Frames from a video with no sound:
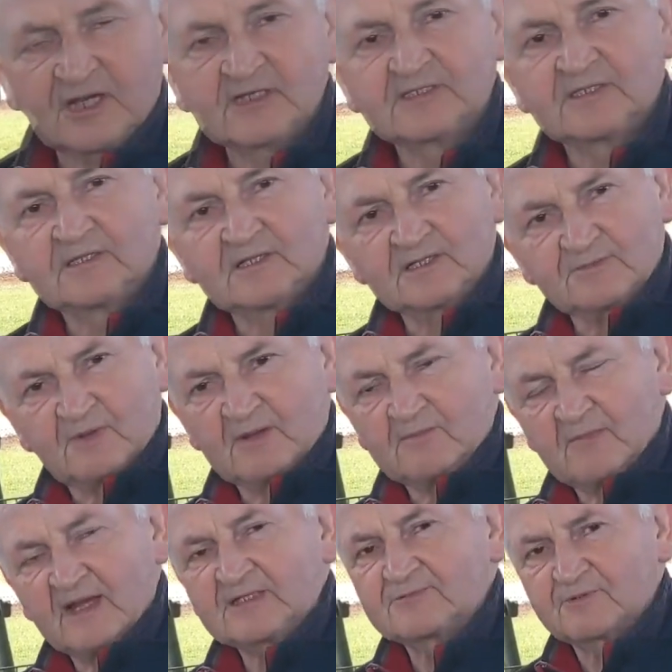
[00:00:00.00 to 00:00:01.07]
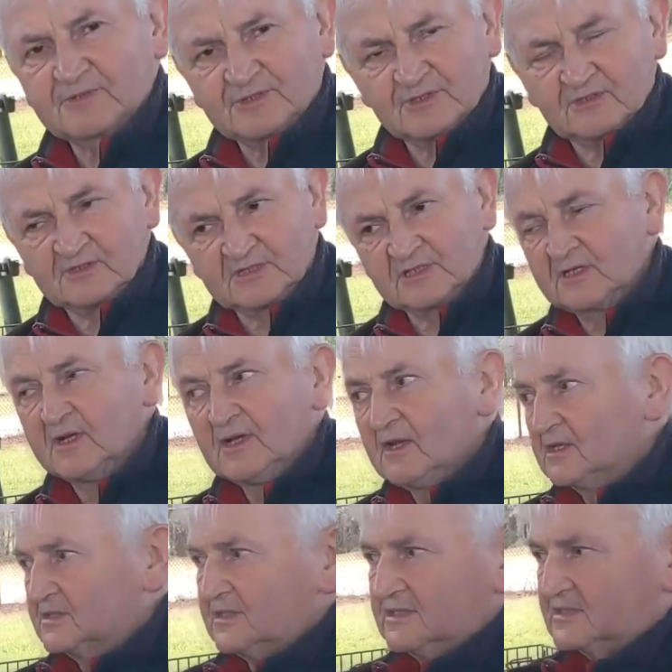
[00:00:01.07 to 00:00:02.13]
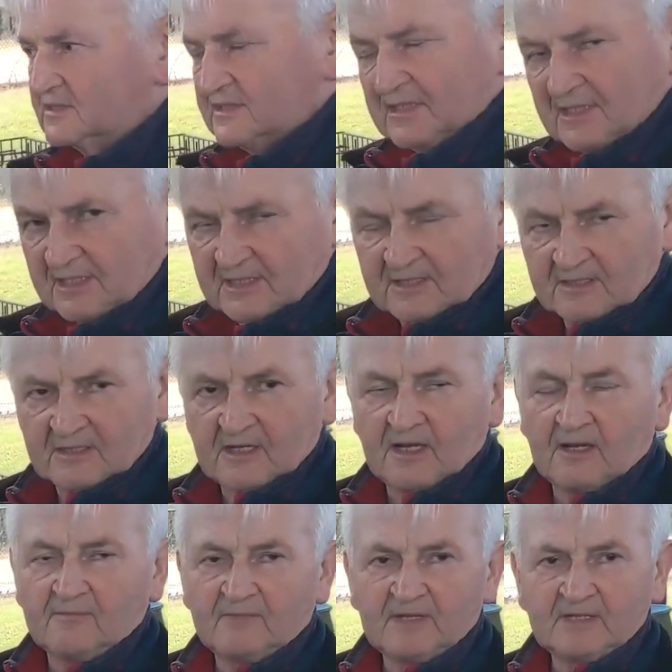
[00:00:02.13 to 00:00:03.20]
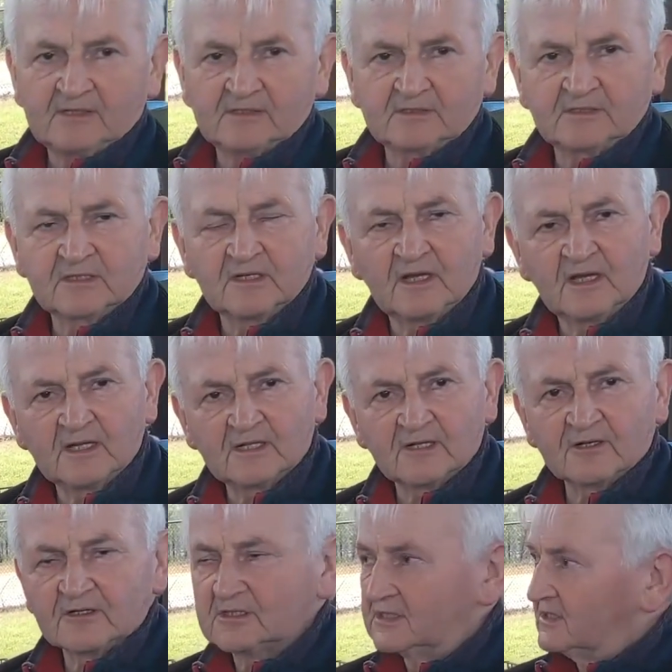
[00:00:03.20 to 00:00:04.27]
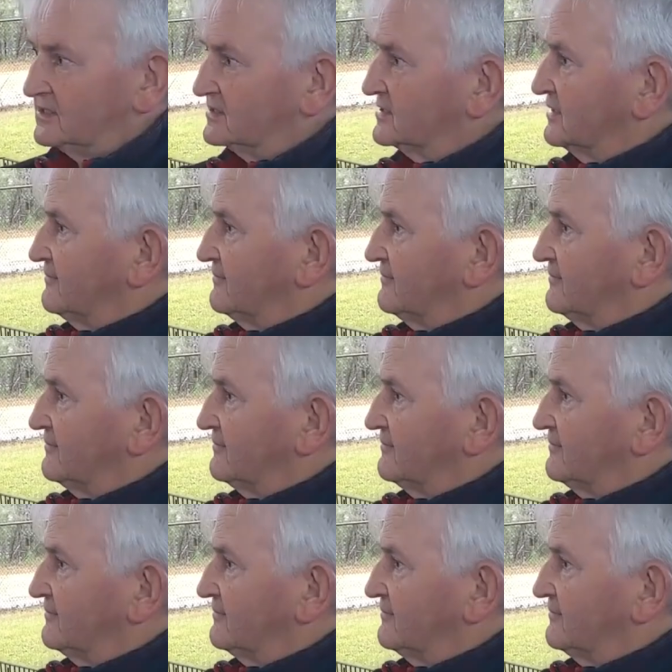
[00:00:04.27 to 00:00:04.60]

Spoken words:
chassis that's been mass produced since the mid-30s.